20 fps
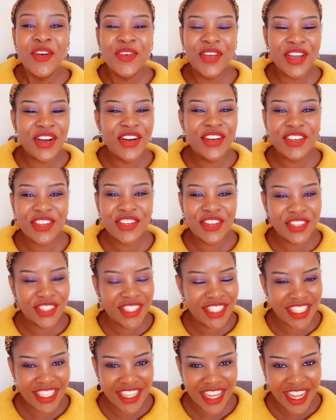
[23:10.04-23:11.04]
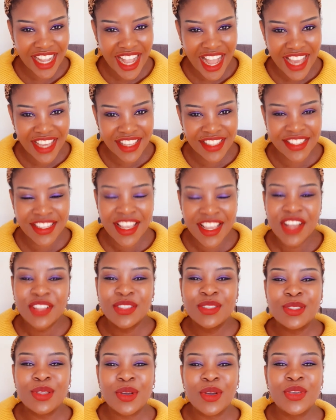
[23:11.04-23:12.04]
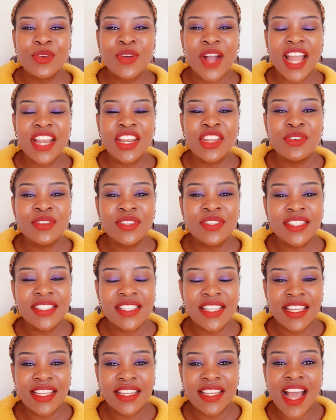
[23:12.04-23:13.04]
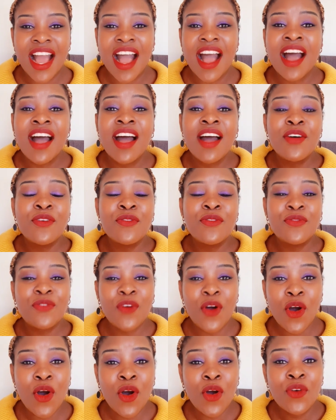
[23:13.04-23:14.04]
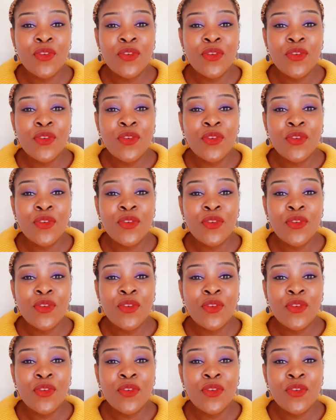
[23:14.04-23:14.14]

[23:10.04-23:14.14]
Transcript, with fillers: we all know Tinder, guys. So you can use Tinder for